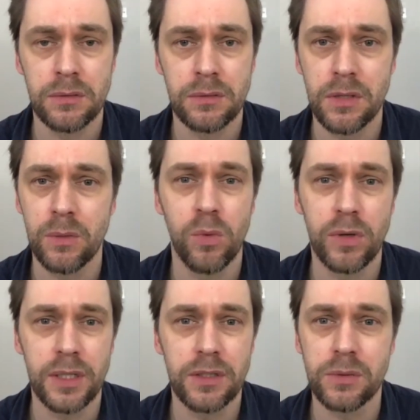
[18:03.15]
Don't walk
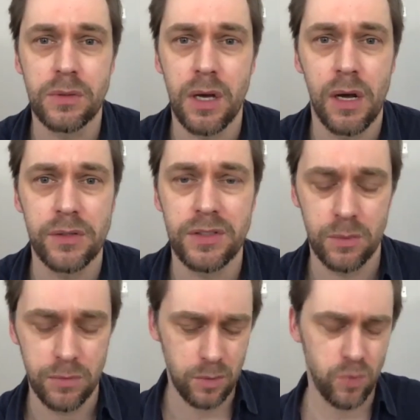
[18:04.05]
into a casting
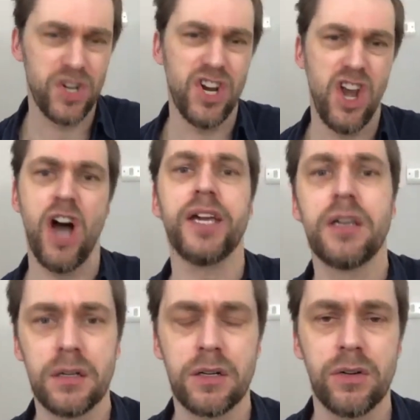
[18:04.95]
with the word Nike
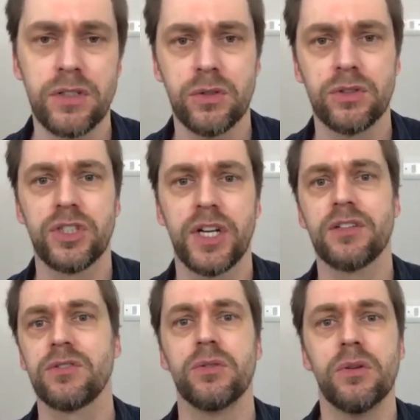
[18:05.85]
across your
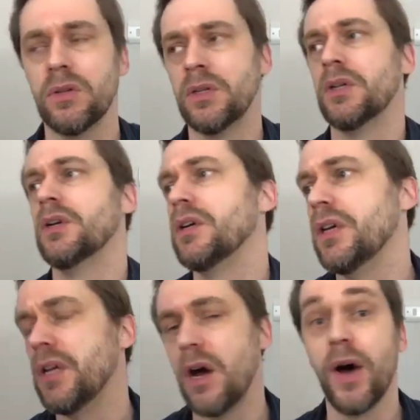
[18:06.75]
chest, or, you
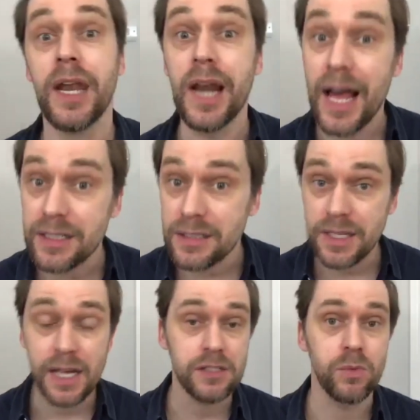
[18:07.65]
know, unless
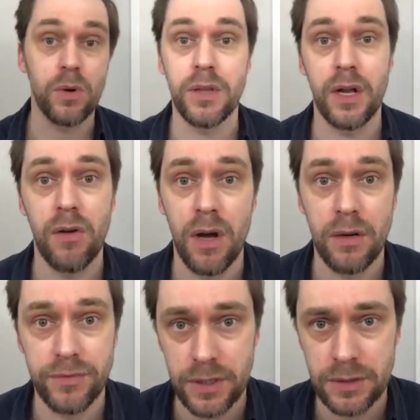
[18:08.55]
that's what they're
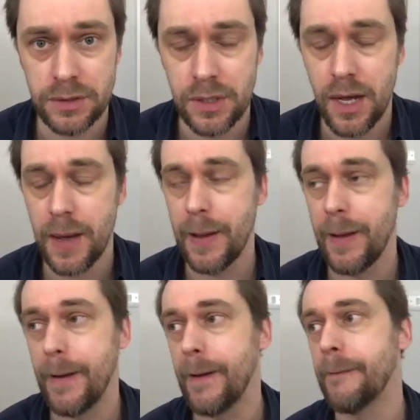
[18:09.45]
after.
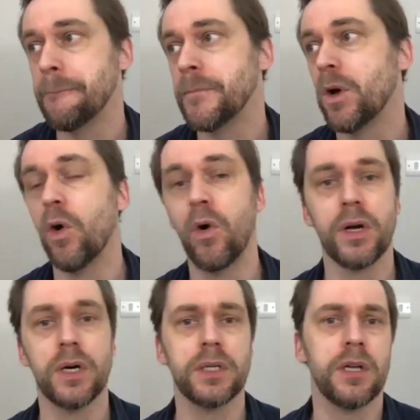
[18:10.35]

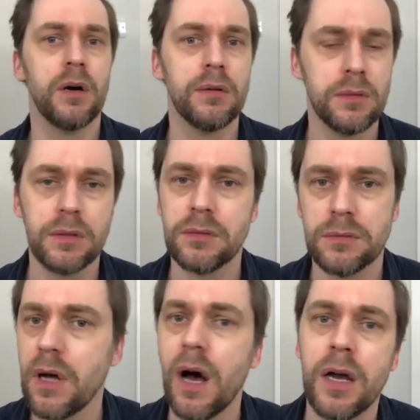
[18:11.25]
Or, you know,
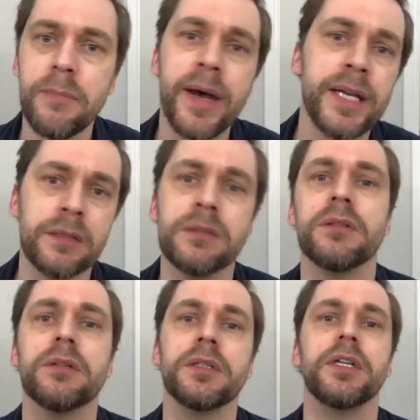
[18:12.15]
Iron Maiden,
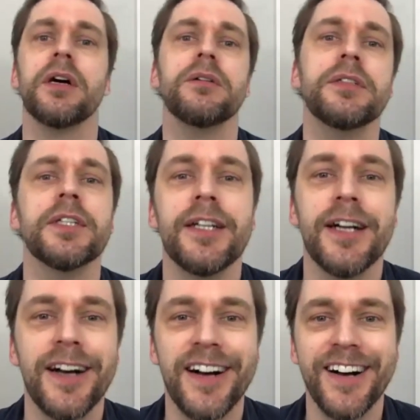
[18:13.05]
or, you know,
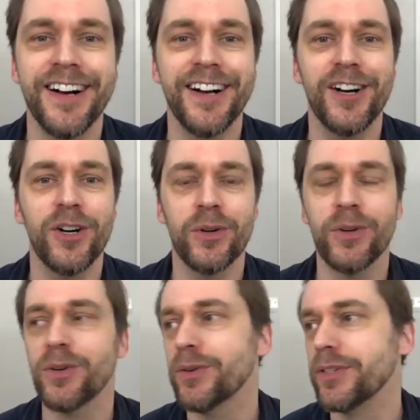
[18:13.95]

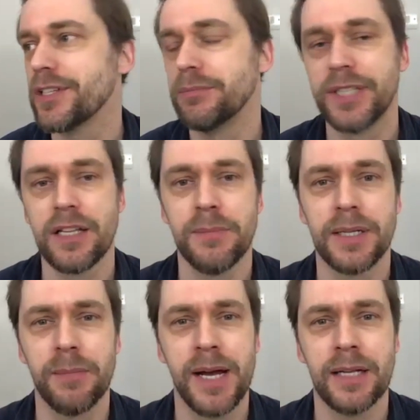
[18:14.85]
or some death
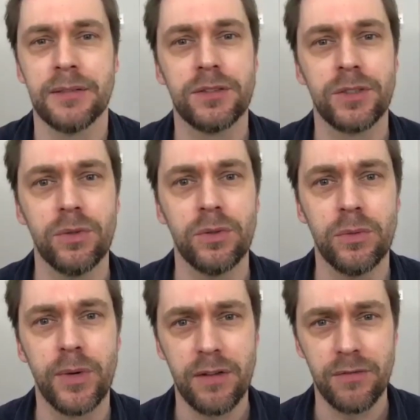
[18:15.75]
metal band or
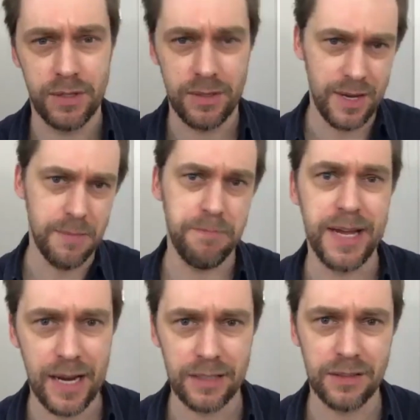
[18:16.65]
whatever in
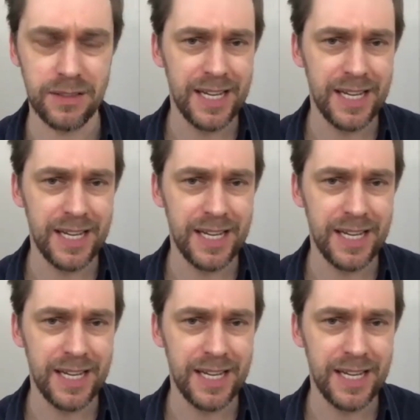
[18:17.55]
big letters.